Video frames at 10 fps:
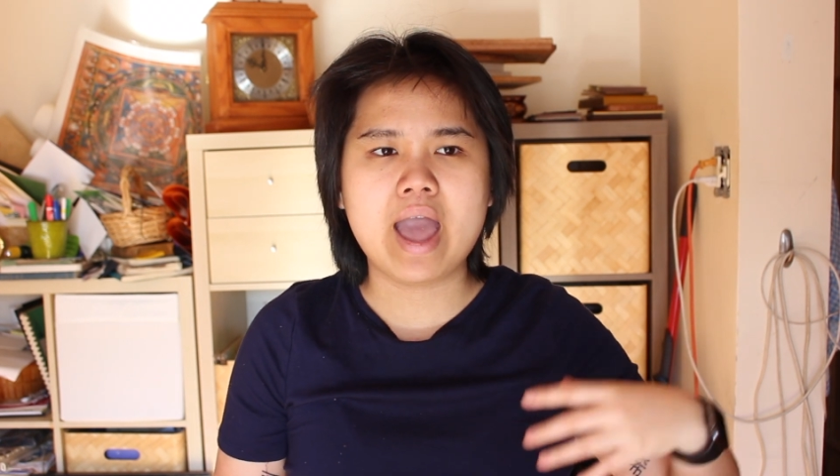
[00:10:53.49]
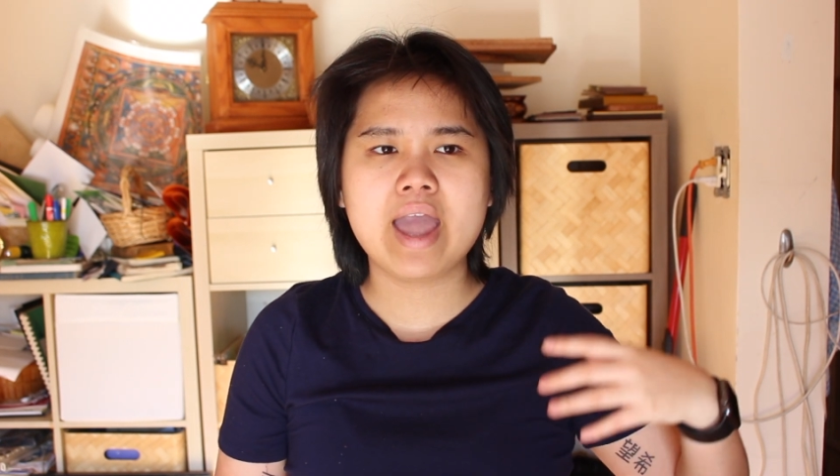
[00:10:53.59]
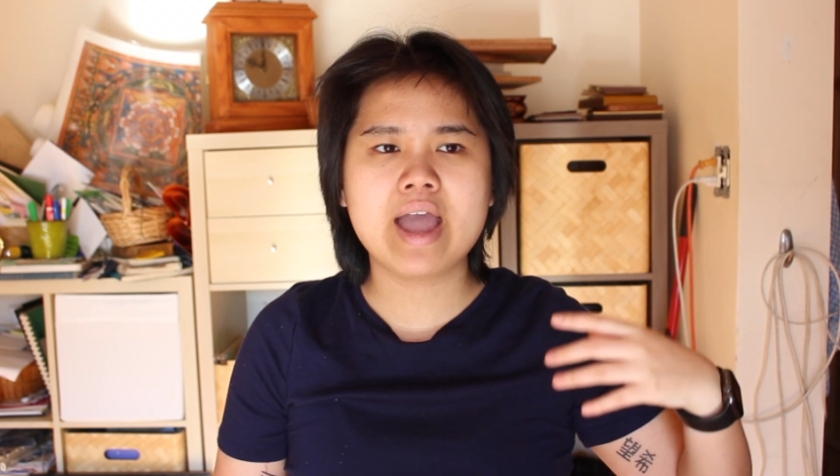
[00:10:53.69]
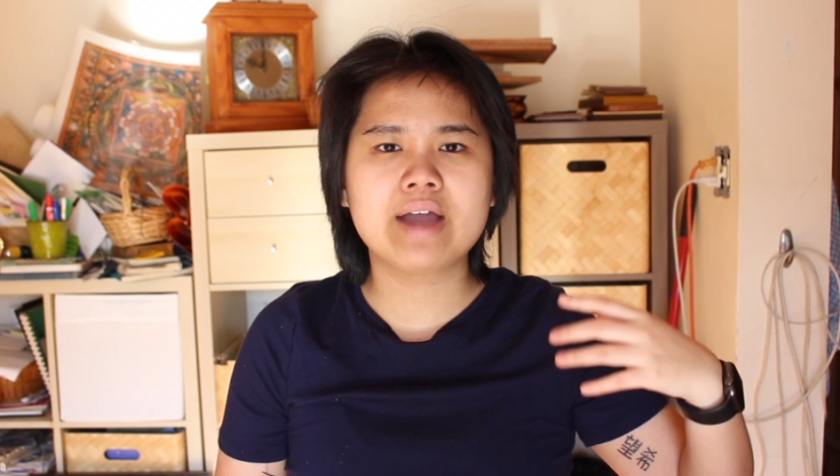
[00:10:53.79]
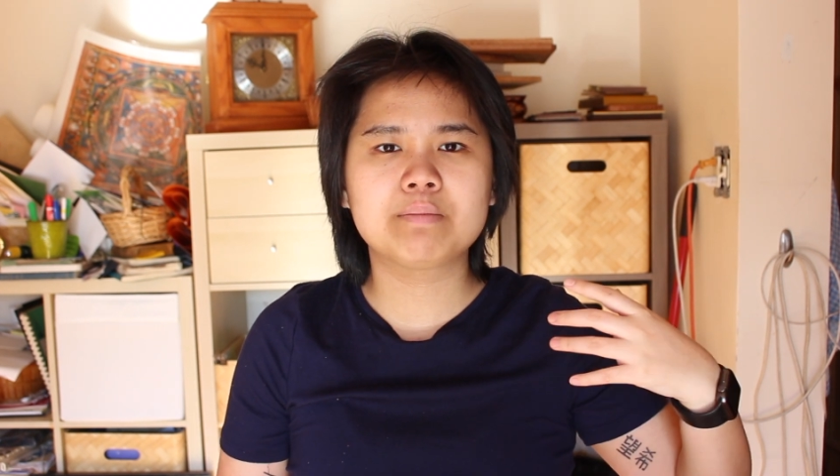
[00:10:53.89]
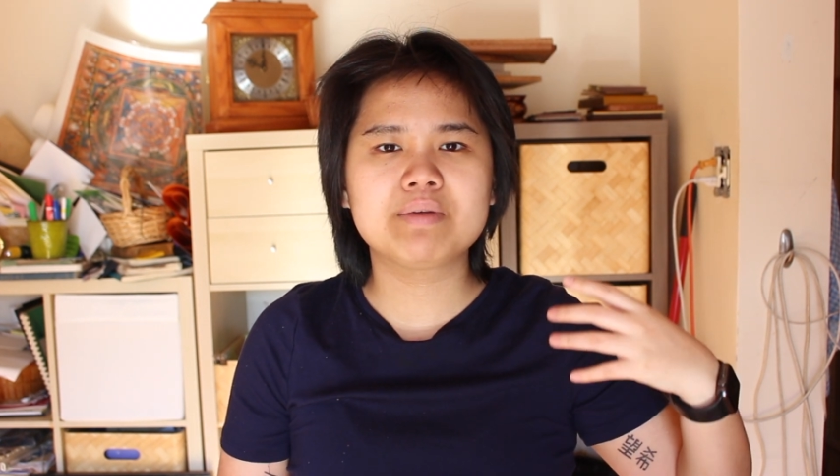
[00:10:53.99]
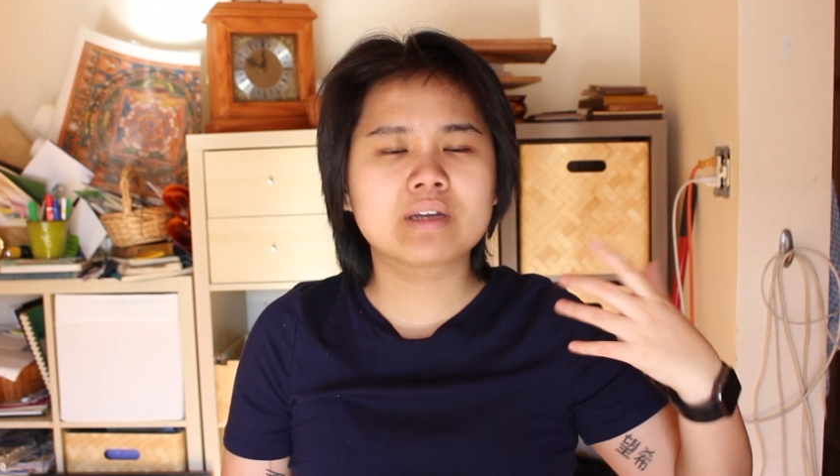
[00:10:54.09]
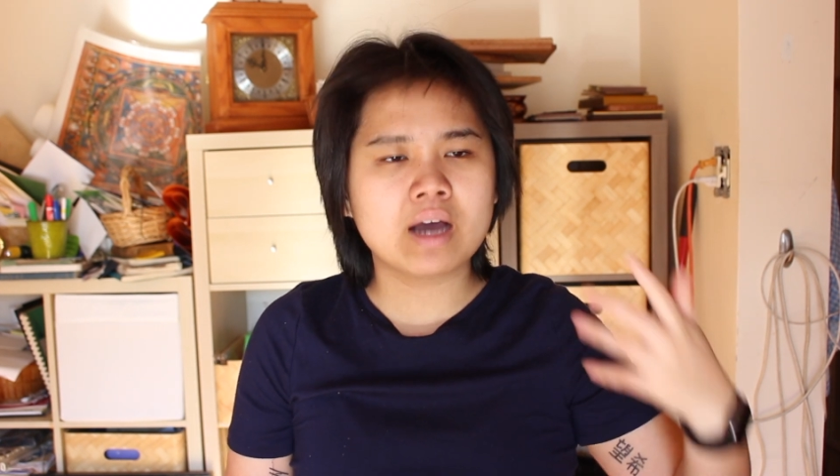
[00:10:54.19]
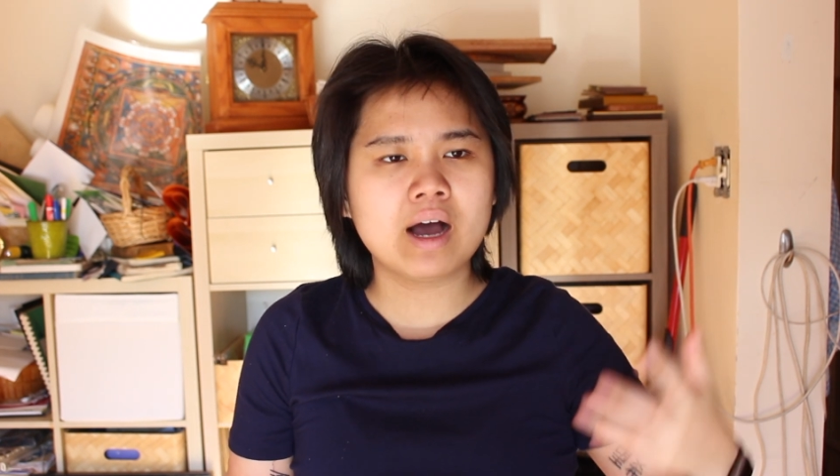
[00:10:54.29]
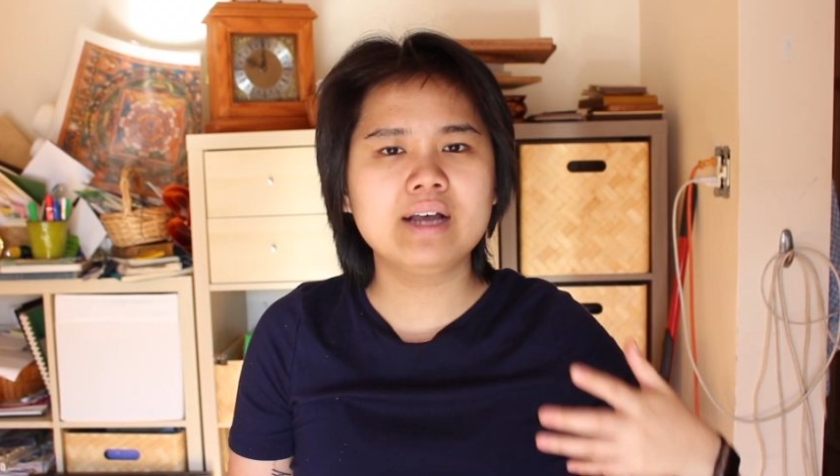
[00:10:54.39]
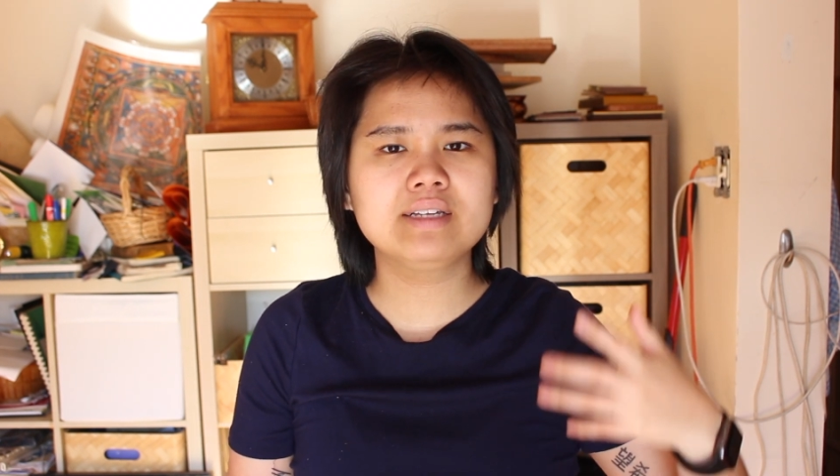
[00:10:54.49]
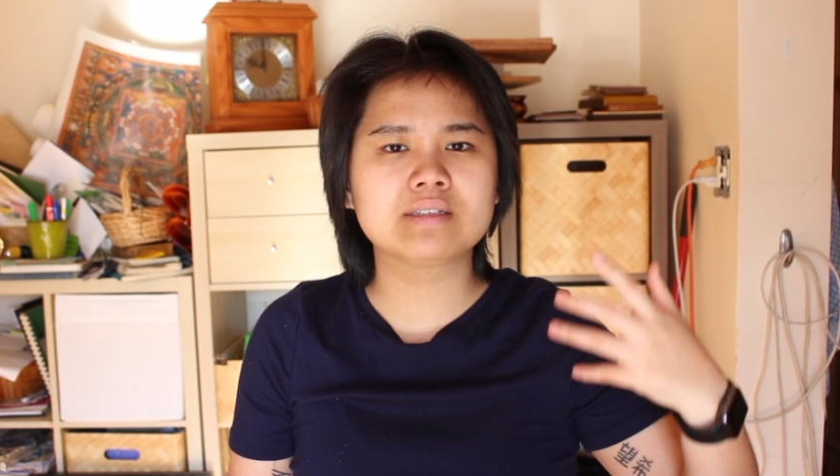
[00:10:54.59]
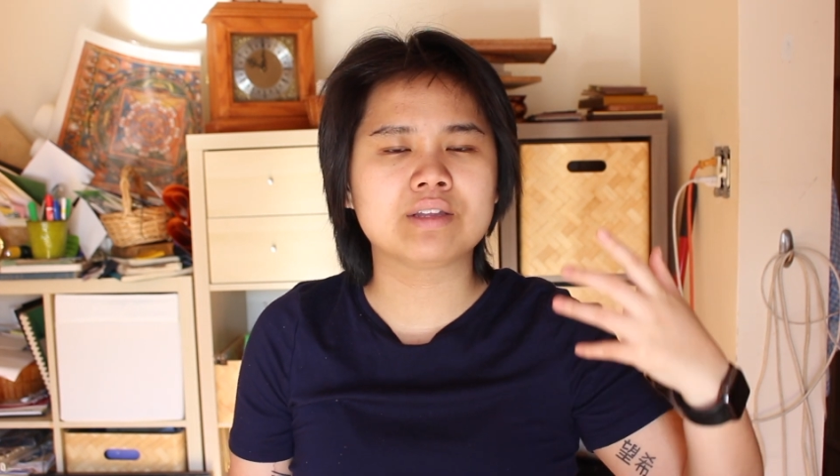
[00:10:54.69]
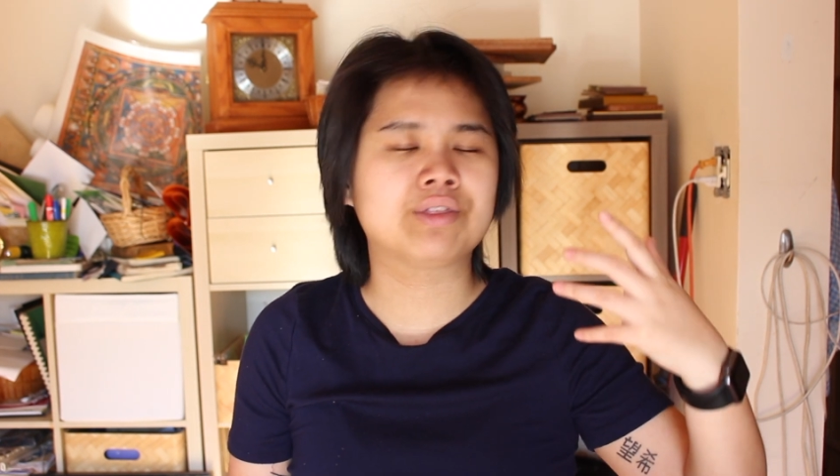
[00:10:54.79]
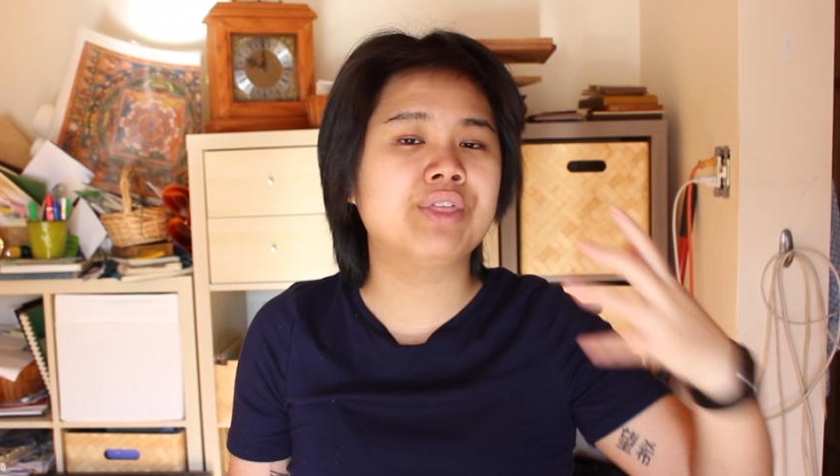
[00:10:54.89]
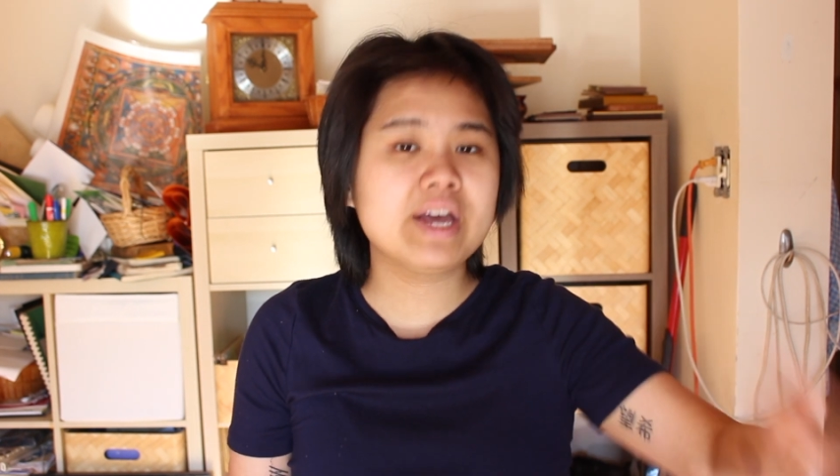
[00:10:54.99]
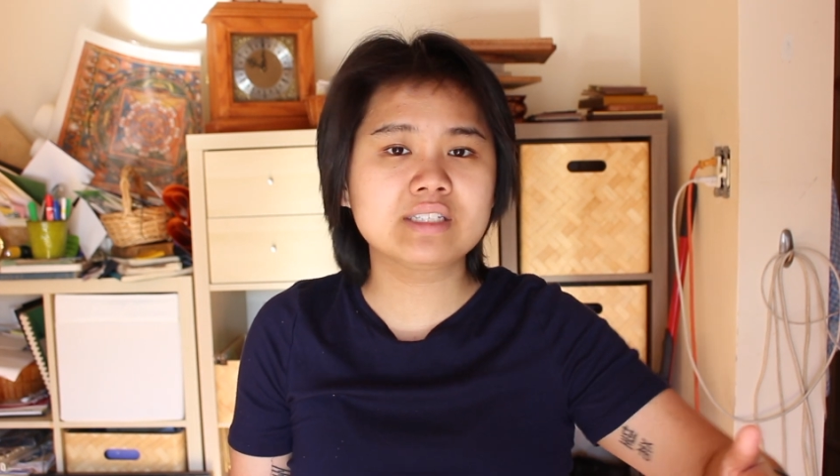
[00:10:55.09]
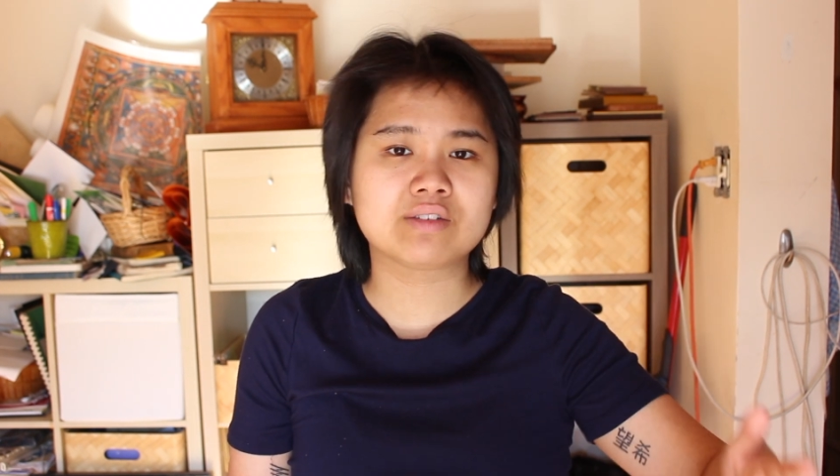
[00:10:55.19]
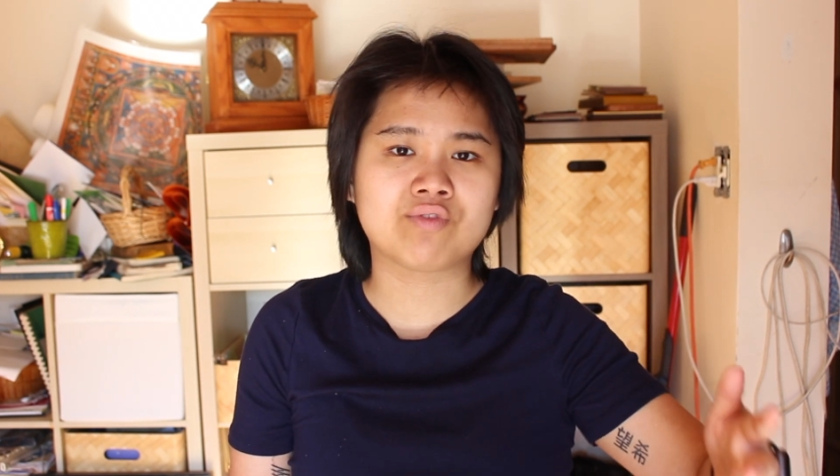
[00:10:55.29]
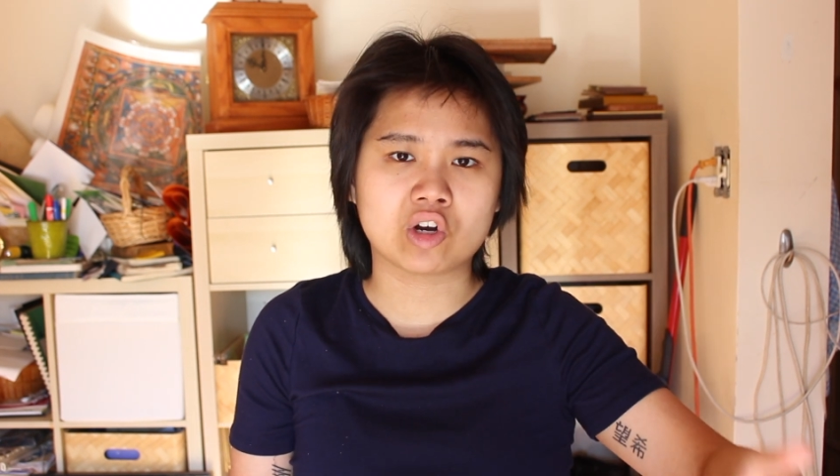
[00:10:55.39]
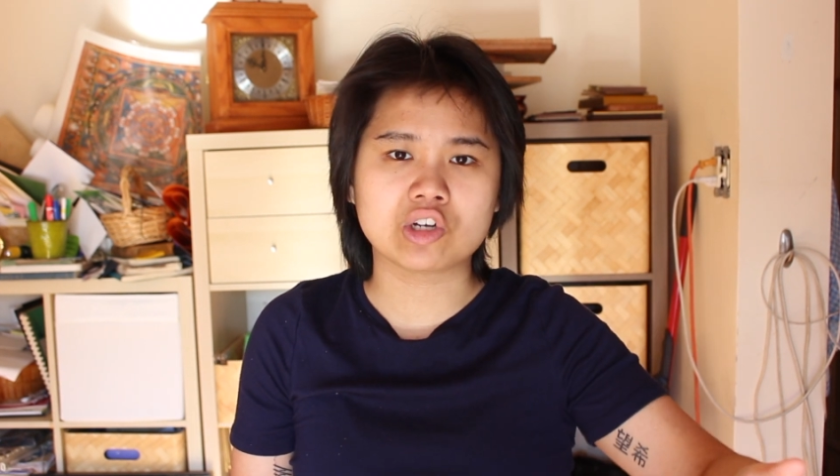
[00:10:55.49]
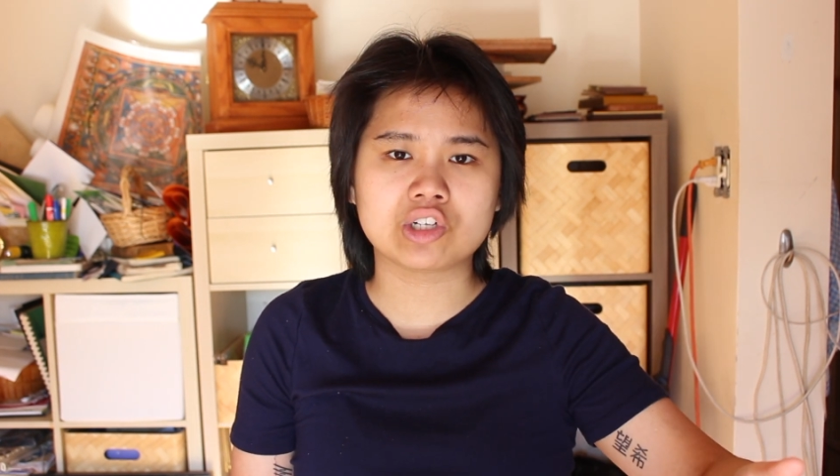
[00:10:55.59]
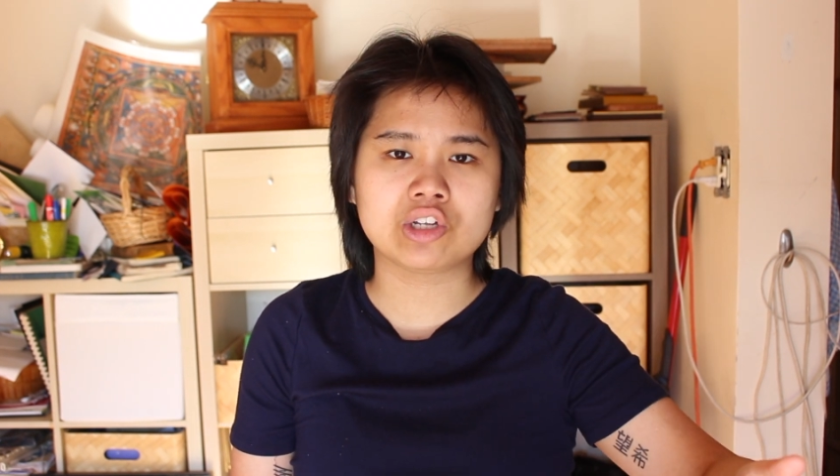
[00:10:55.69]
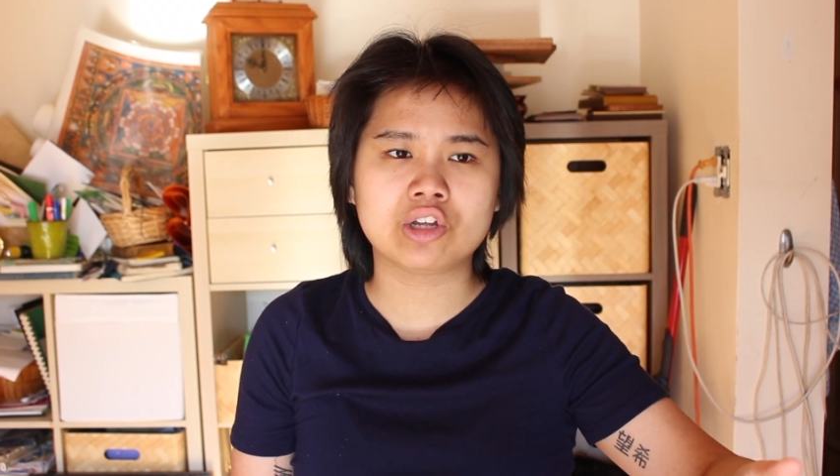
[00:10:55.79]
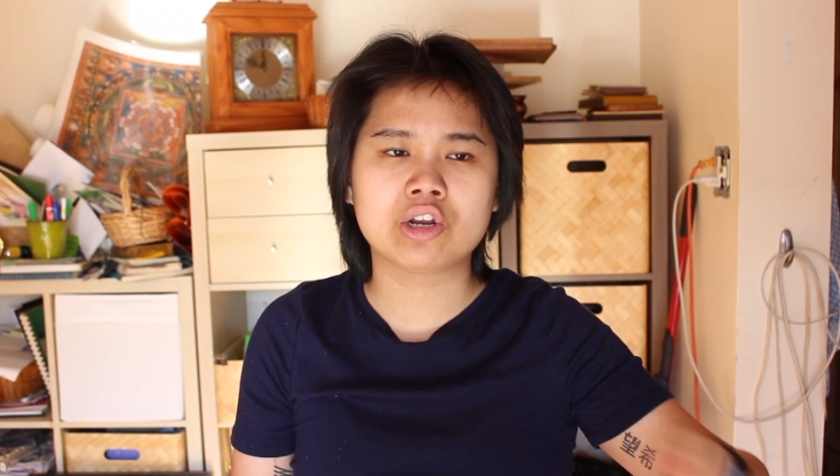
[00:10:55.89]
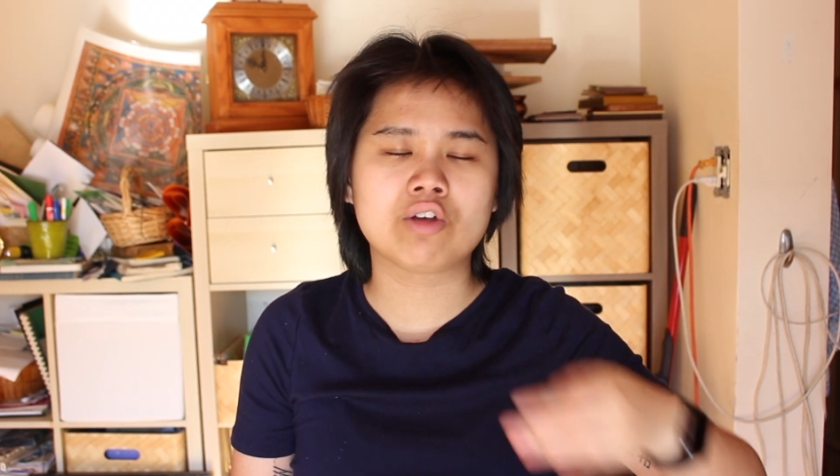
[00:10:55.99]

And because this version,